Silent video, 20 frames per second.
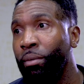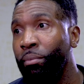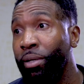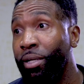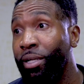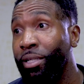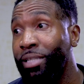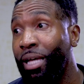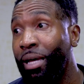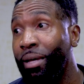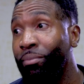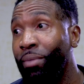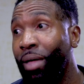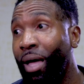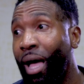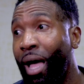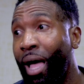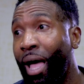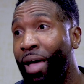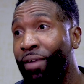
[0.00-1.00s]
Because
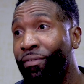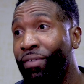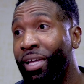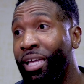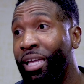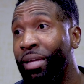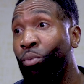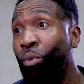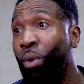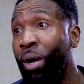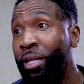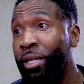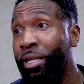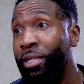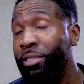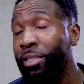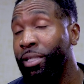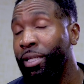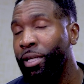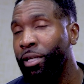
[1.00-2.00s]
if I keep waiting,
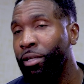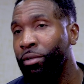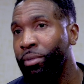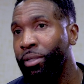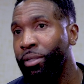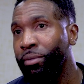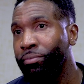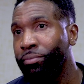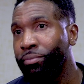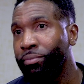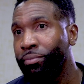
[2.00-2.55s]
it's gonna kill me.